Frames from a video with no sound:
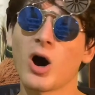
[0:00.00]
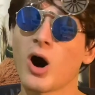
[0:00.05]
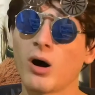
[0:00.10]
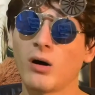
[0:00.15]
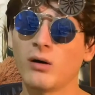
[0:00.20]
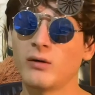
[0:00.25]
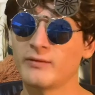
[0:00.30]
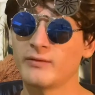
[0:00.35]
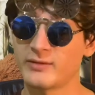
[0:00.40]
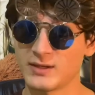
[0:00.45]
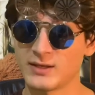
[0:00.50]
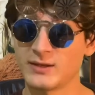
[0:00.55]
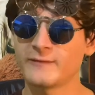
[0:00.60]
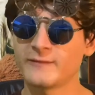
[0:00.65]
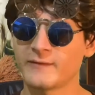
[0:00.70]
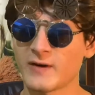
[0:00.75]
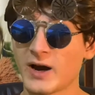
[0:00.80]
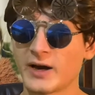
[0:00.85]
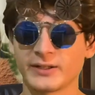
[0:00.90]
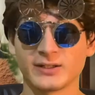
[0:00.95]
of the
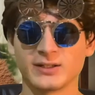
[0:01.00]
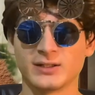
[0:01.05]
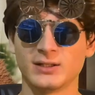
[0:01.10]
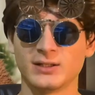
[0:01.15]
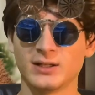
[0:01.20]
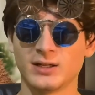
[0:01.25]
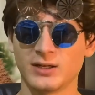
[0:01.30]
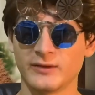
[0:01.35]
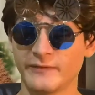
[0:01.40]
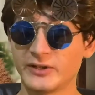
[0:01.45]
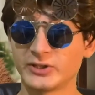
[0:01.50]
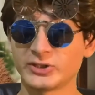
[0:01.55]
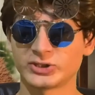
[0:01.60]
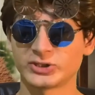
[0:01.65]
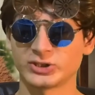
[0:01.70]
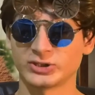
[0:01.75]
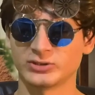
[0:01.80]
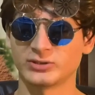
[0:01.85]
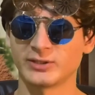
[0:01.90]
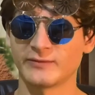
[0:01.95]
final uh,
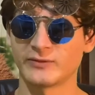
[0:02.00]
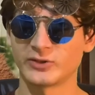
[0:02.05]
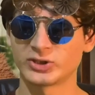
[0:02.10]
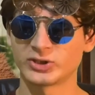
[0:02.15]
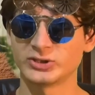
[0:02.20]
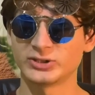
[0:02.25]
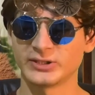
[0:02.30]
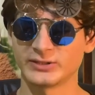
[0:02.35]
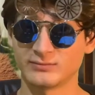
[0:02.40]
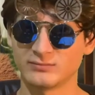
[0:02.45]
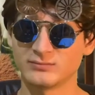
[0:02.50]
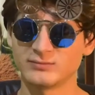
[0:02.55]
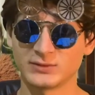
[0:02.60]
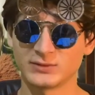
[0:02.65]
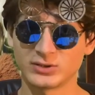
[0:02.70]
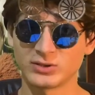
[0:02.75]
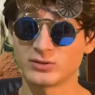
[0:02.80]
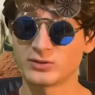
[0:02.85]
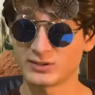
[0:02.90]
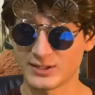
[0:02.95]
version, the version that
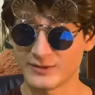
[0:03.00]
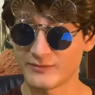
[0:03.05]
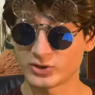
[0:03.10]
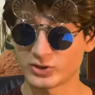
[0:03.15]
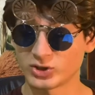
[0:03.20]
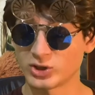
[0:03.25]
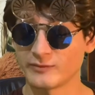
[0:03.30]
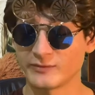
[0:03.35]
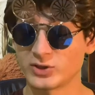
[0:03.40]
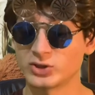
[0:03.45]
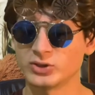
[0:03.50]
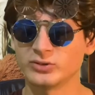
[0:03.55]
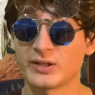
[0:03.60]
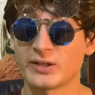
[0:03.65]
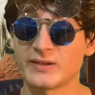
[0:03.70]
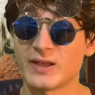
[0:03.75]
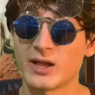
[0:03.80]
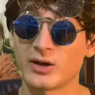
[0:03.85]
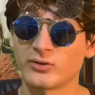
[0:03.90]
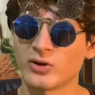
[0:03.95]
the version of the show
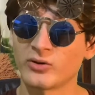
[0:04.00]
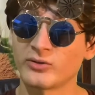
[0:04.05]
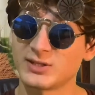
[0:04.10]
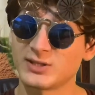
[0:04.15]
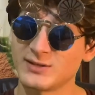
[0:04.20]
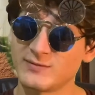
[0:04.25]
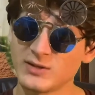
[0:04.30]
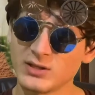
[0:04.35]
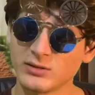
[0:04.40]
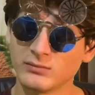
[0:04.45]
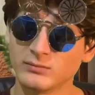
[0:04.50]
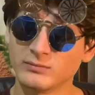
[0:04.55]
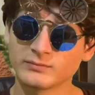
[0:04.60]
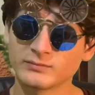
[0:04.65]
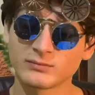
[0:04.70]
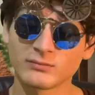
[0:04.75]
that aired on TV.